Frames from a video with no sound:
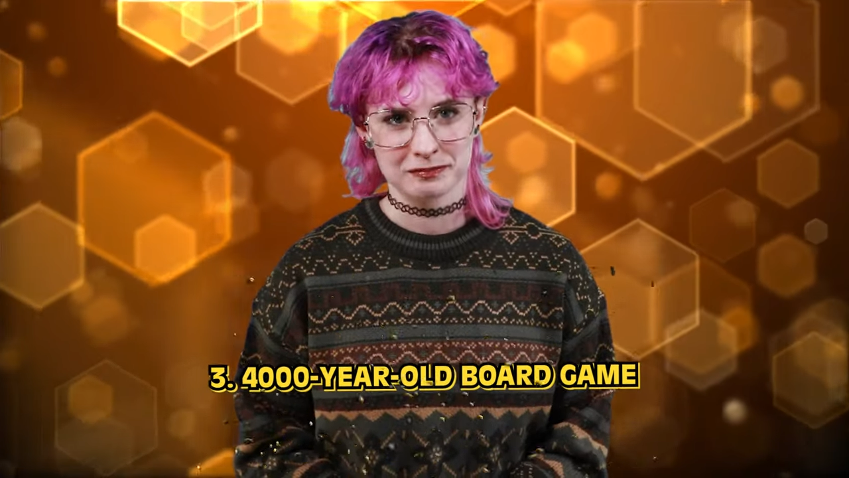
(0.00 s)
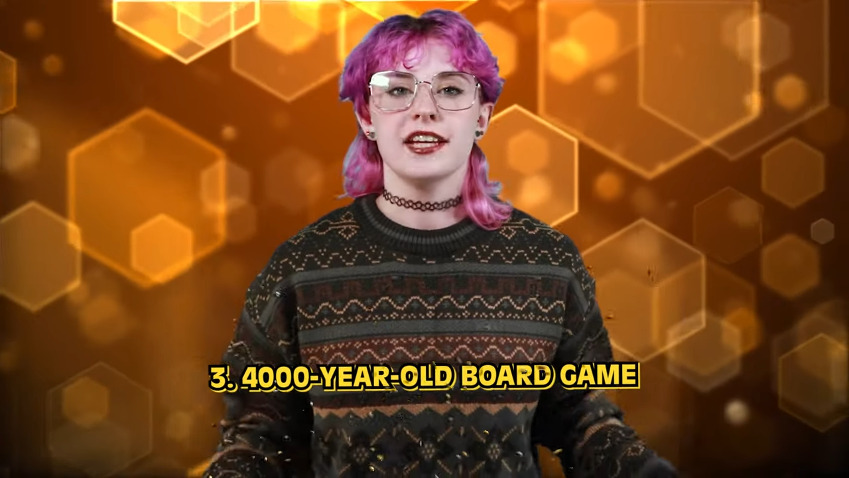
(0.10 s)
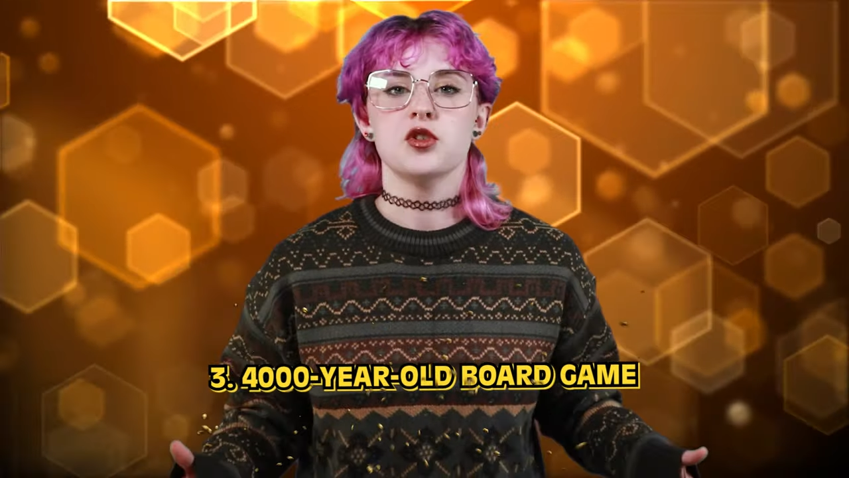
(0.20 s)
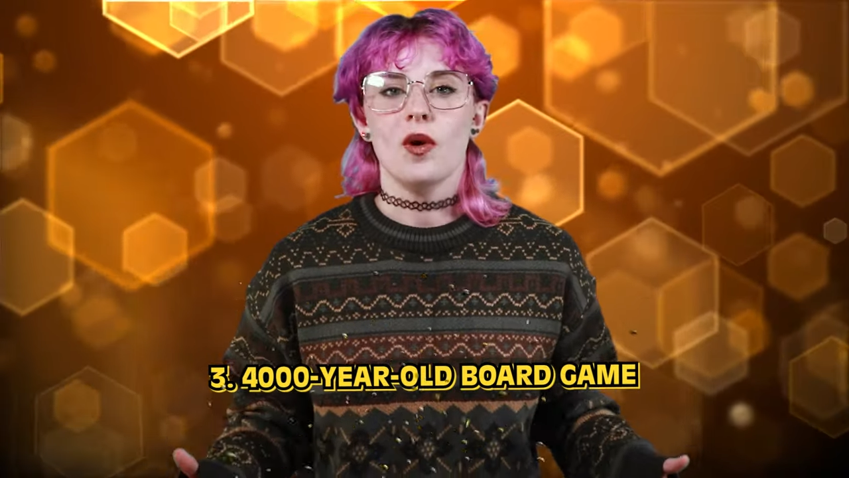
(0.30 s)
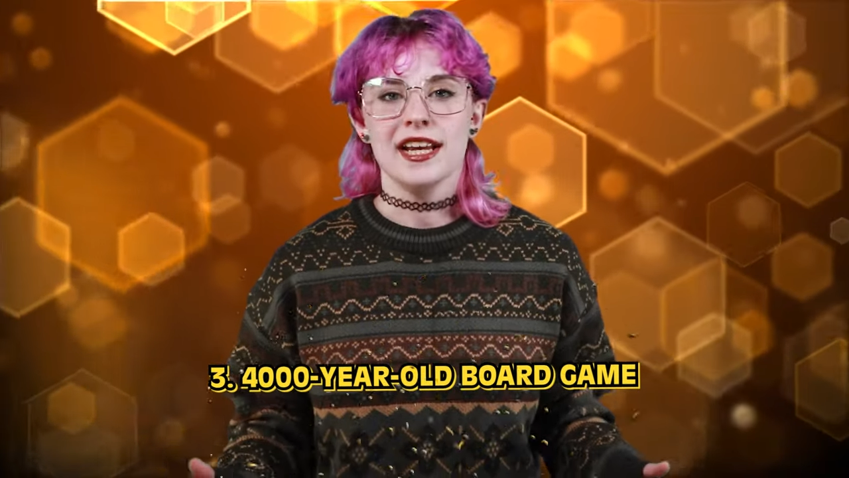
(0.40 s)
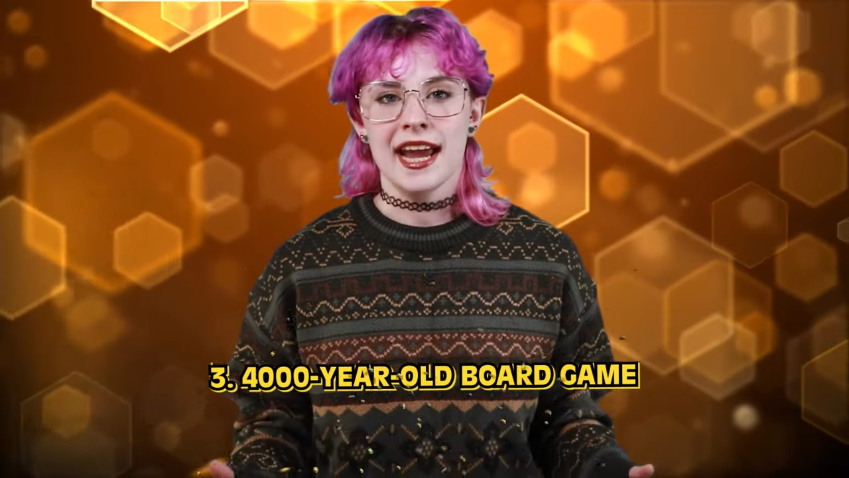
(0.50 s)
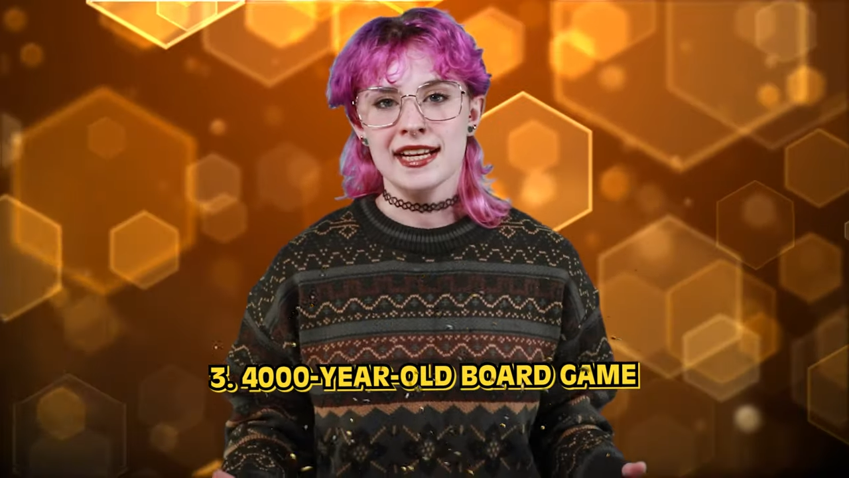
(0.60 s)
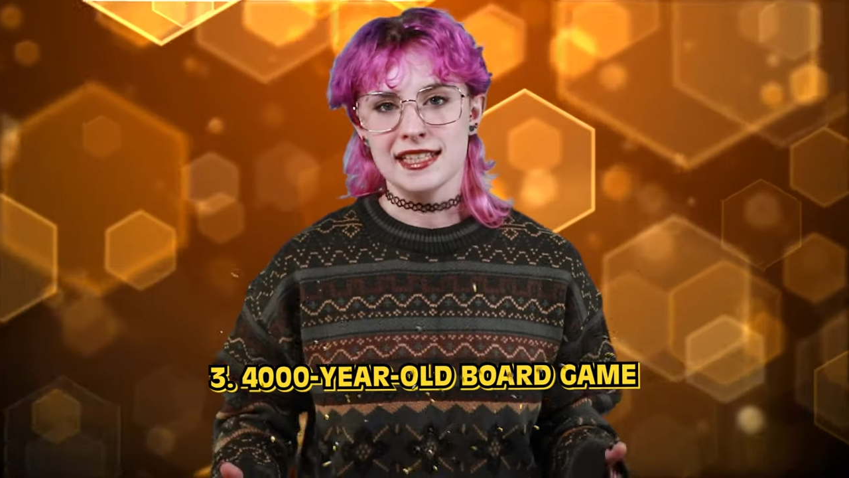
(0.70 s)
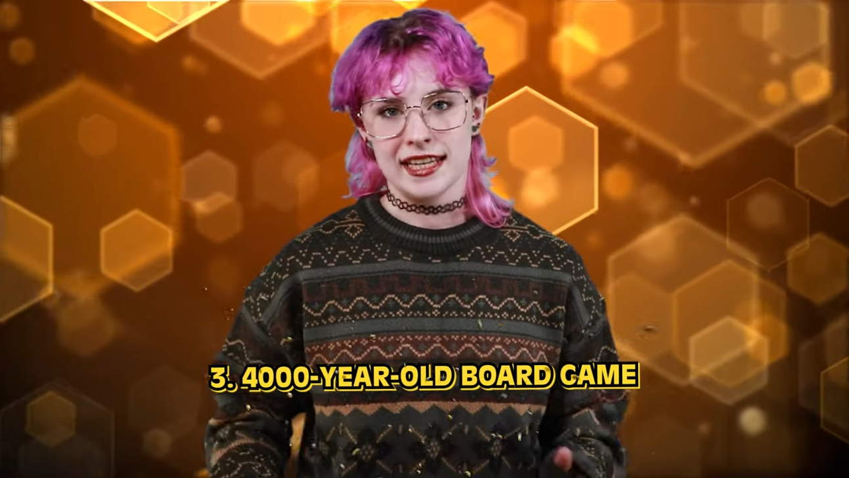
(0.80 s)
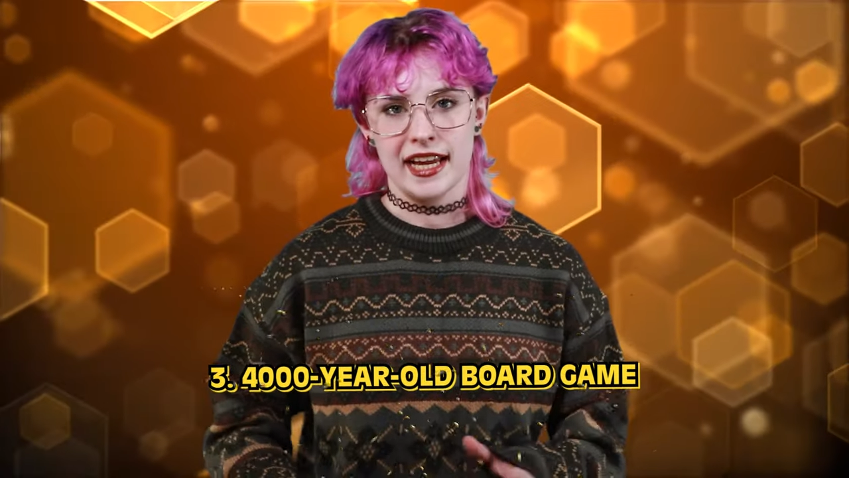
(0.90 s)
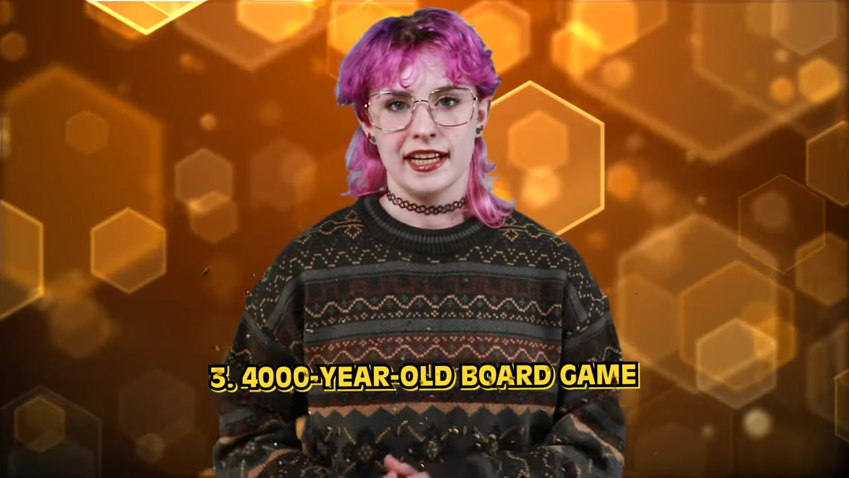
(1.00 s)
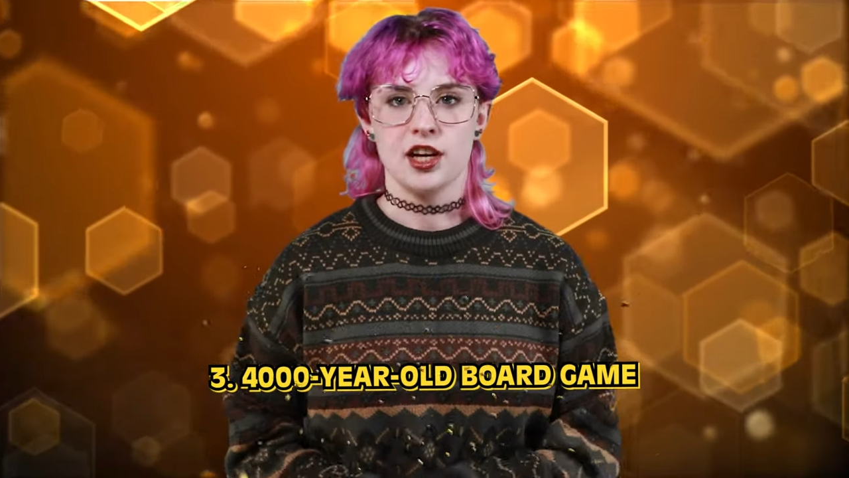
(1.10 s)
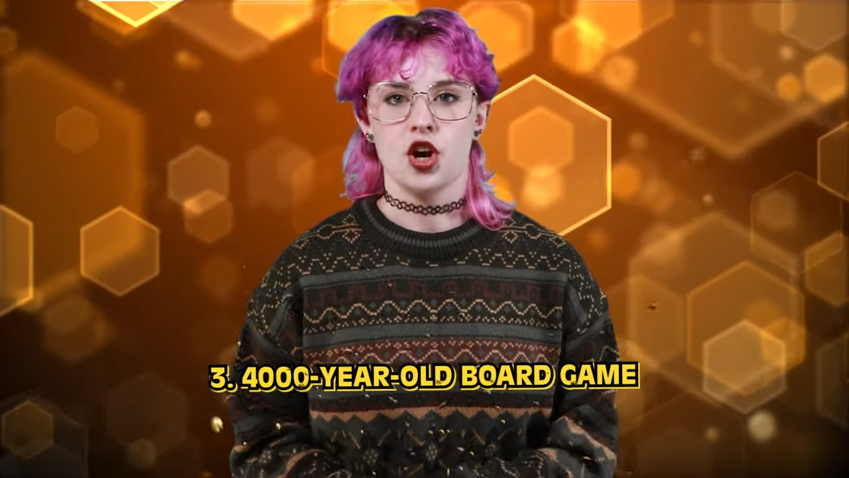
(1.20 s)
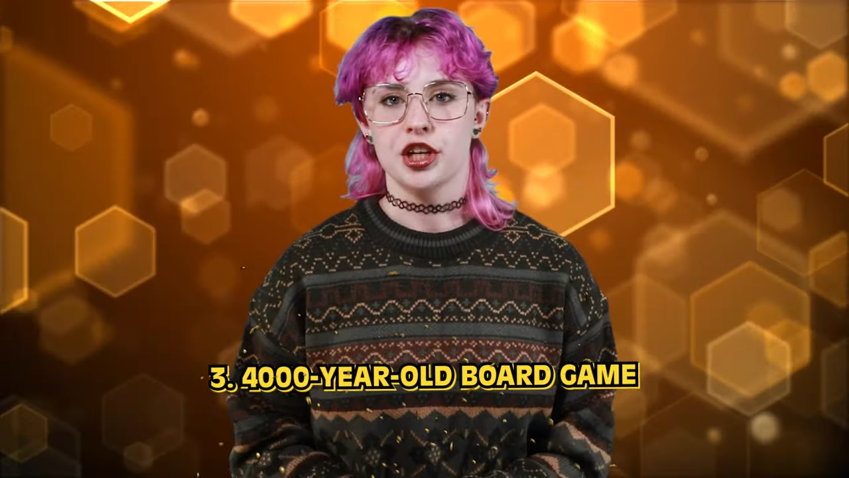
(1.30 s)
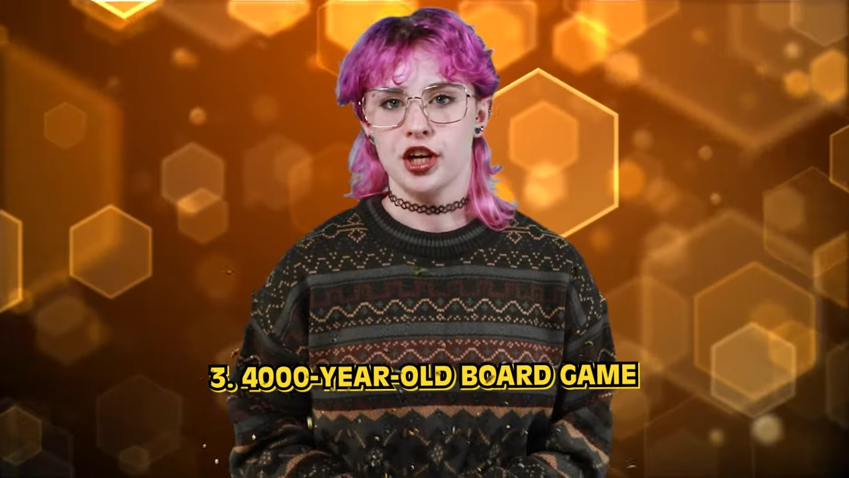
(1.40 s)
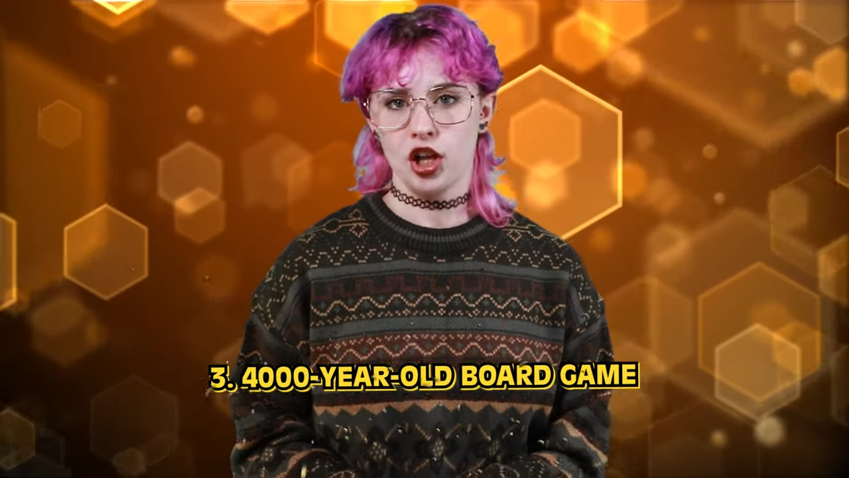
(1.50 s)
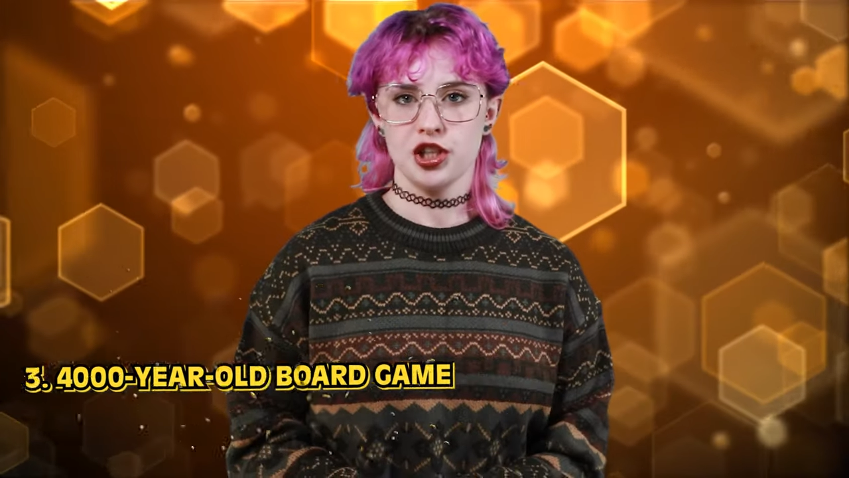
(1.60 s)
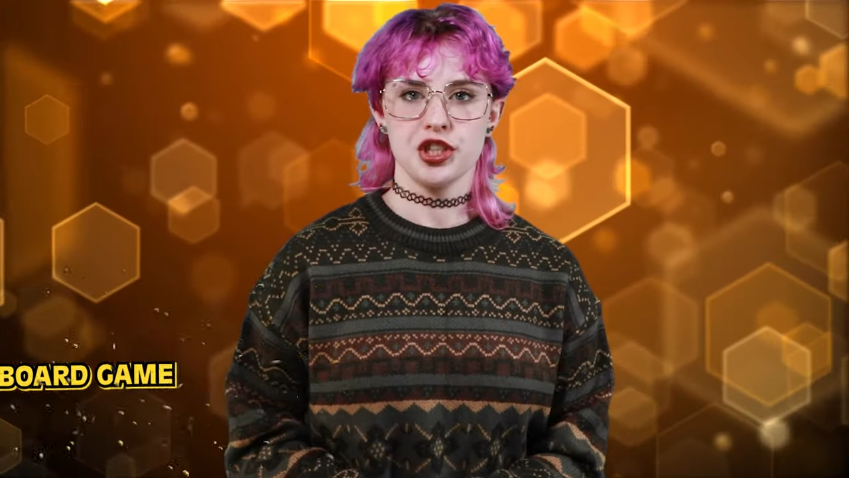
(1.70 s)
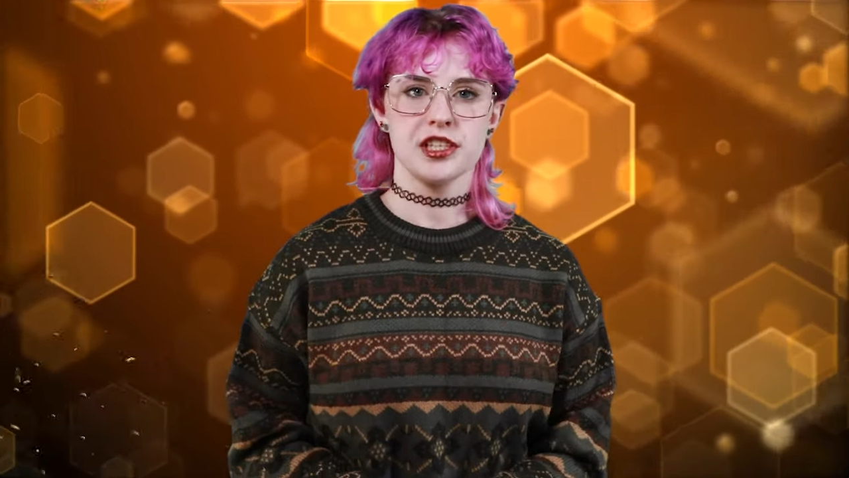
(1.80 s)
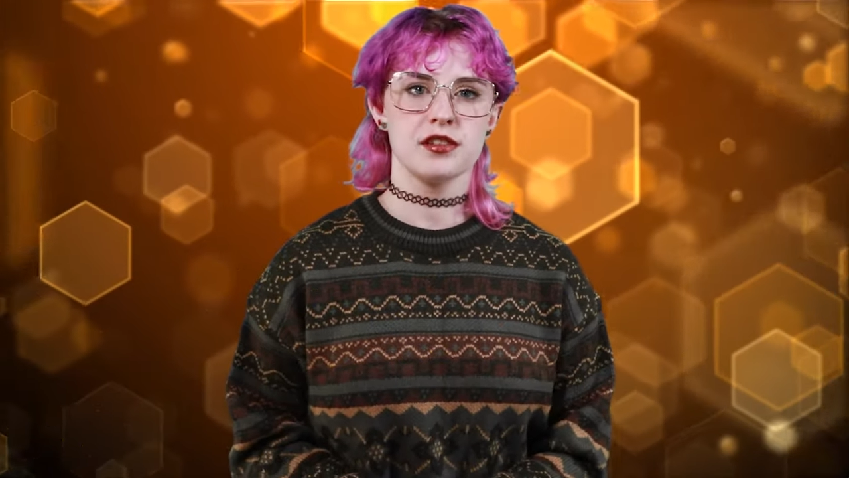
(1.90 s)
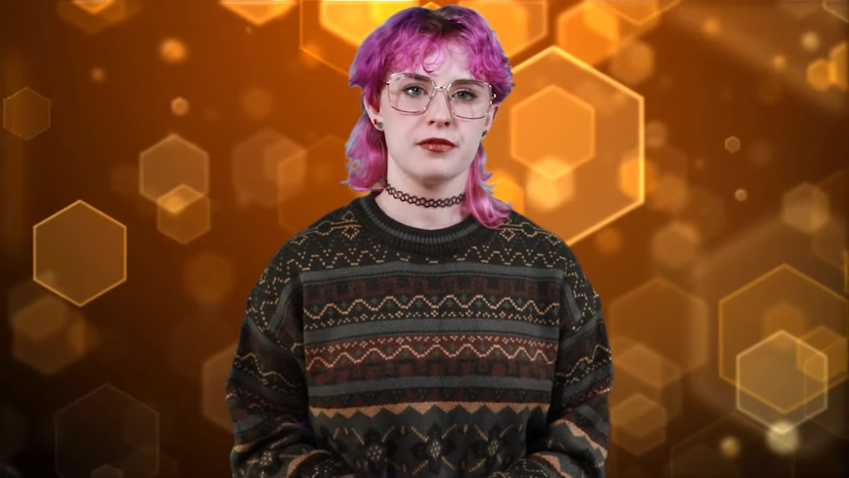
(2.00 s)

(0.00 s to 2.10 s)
In 2018, an archaeologist